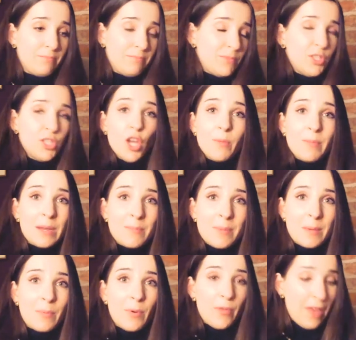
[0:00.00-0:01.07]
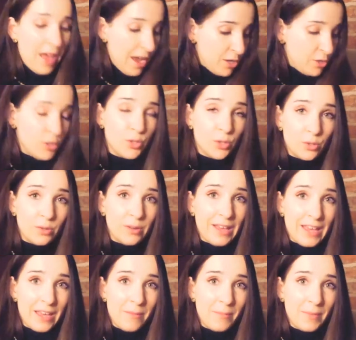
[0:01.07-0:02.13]
so many people that adore
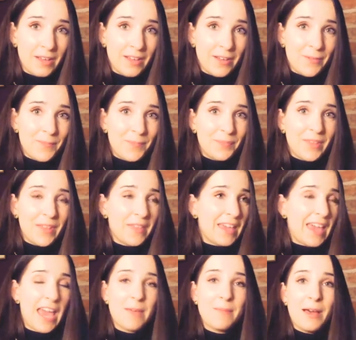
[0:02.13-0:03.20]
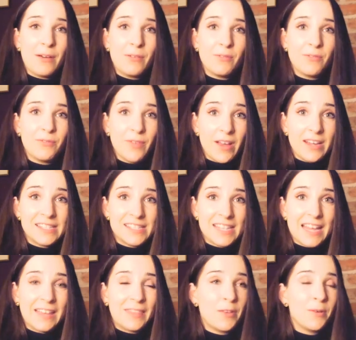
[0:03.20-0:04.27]
him, that they came out
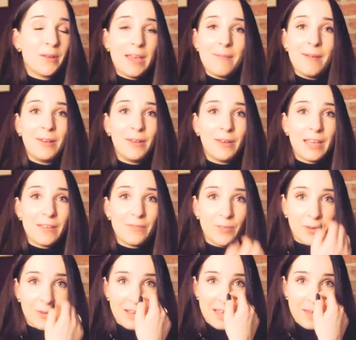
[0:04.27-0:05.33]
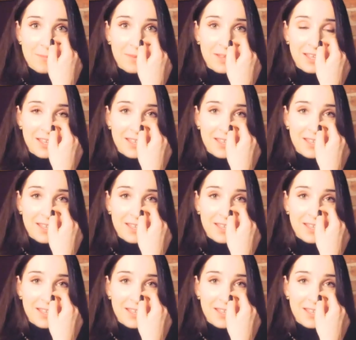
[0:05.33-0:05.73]
fighting and they all came out looking for him.